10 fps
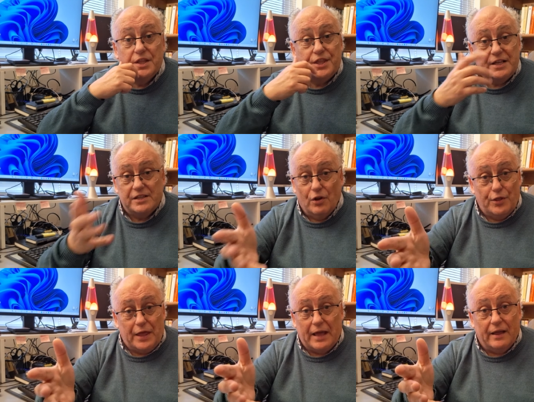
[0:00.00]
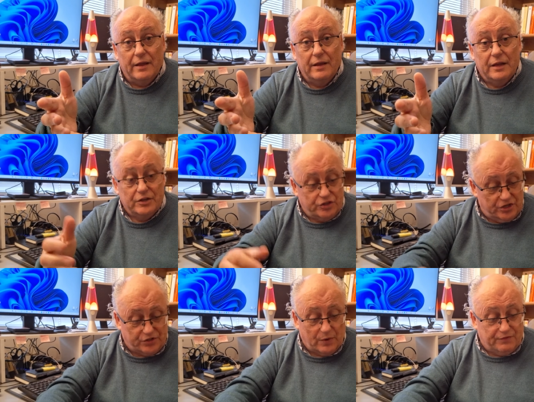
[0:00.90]
Things like that,
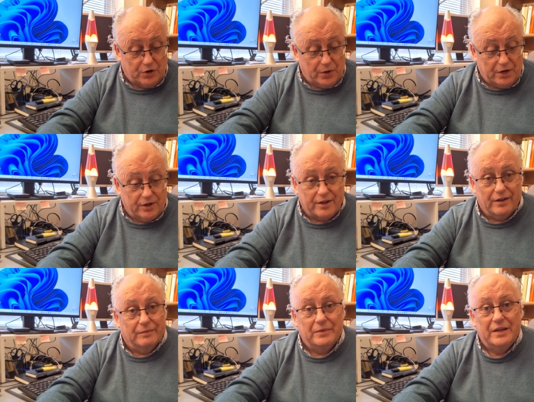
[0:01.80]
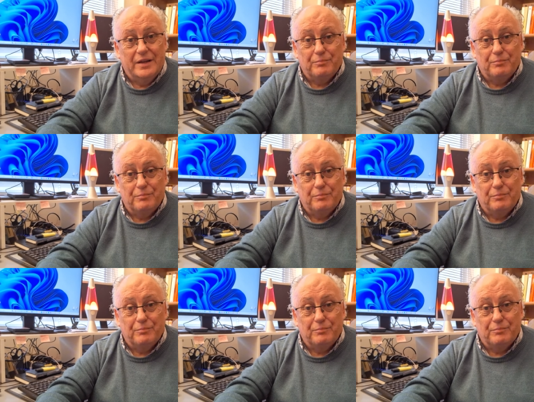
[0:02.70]
just to have a quick look at them,